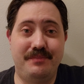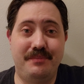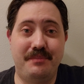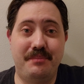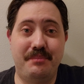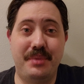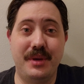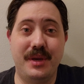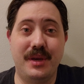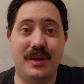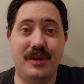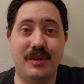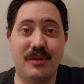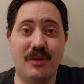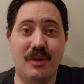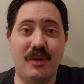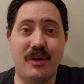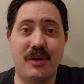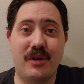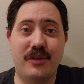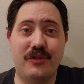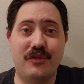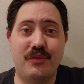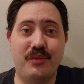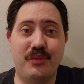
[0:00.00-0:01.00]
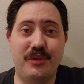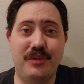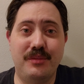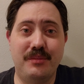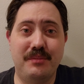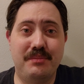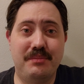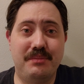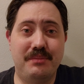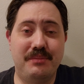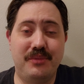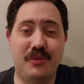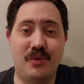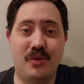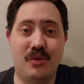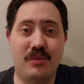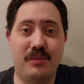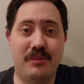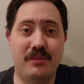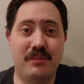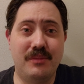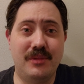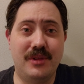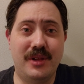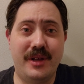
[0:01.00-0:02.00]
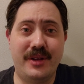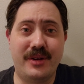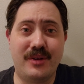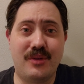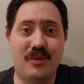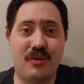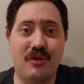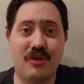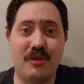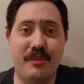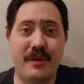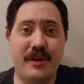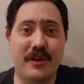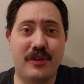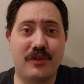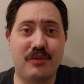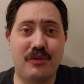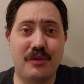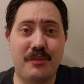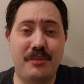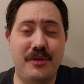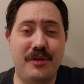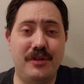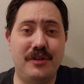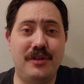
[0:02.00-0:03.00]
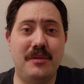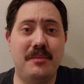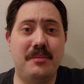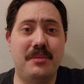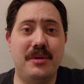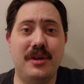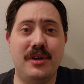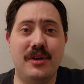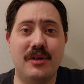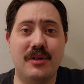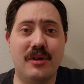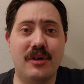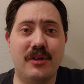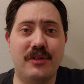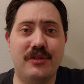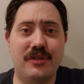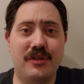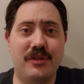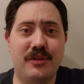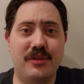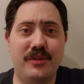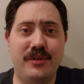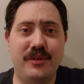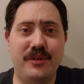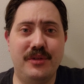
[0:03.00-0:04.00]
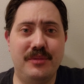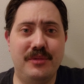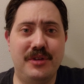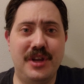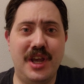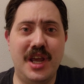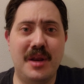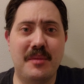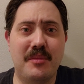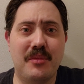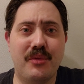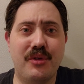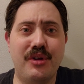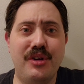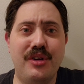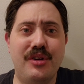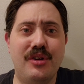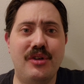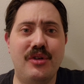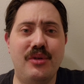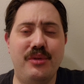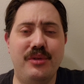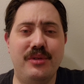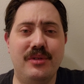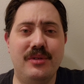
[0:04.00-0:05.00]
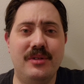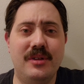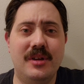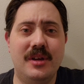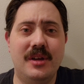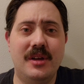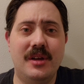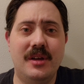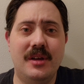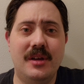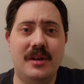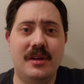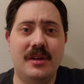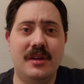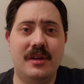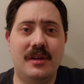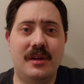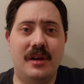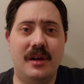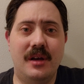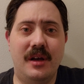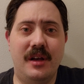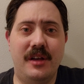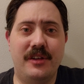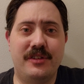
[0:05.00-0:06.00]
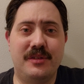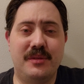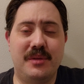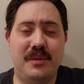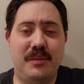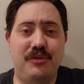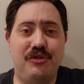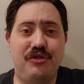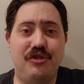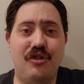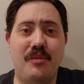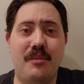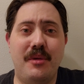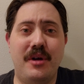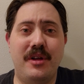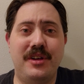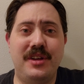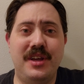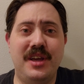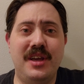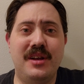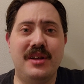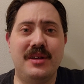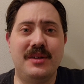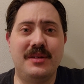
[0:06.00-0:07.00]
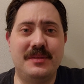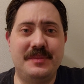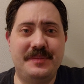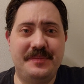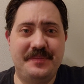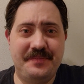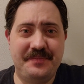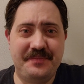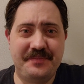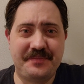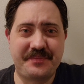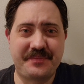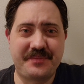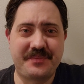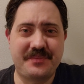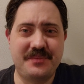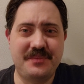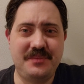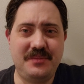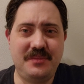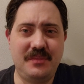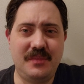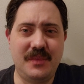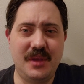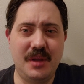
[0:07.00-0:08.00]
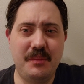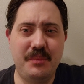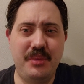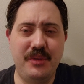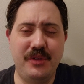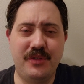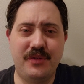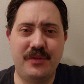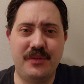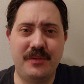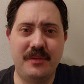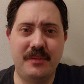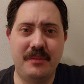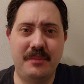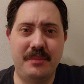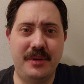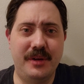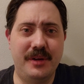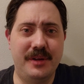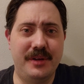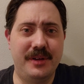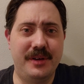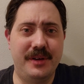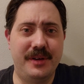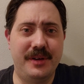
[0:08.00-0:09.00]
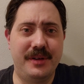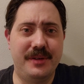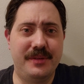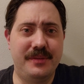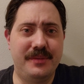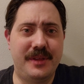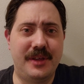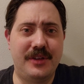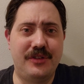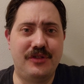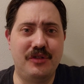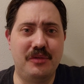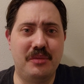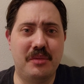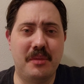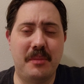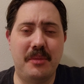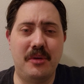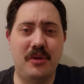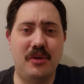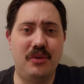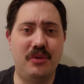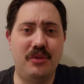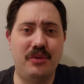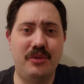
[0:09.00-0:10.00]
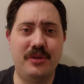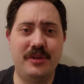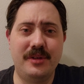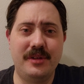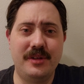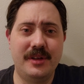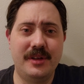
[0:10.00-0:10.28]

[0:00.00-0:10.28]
big yards when a lot of quarterbacks weren't putting up big yards, other than Dan Marino and sometimes Joe Montana. But that Super Bowl,